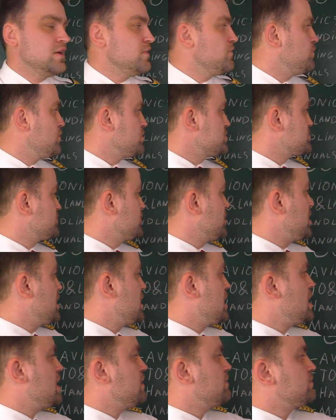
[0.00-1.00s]
First, we
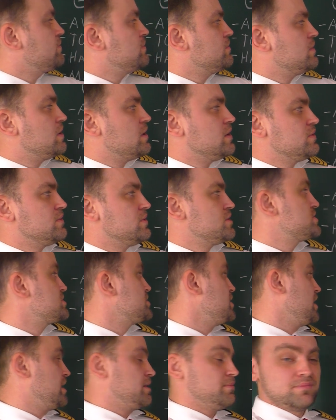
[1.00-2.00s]
have the
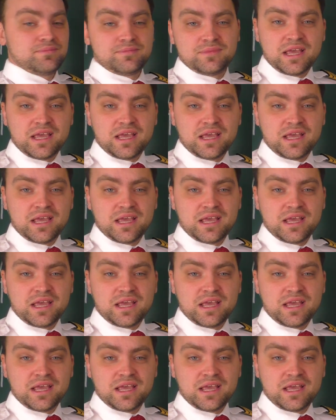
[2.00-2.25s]
same